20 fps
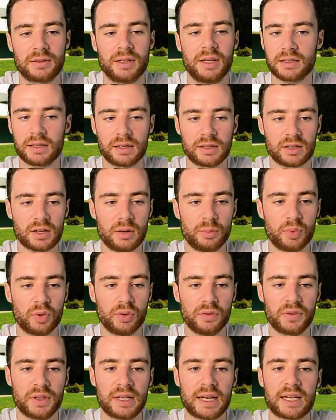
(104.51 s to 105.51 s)
Here's an
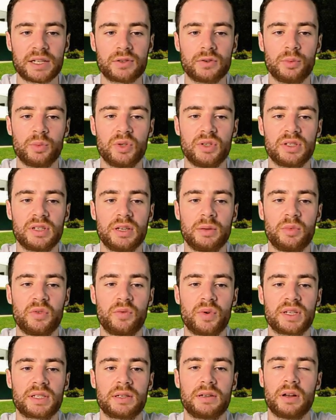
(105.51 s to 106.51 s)
example of the National Museum
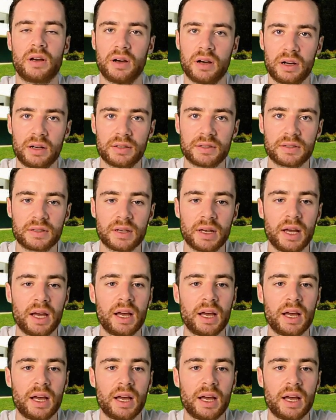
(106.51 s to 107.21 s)
of Western Art,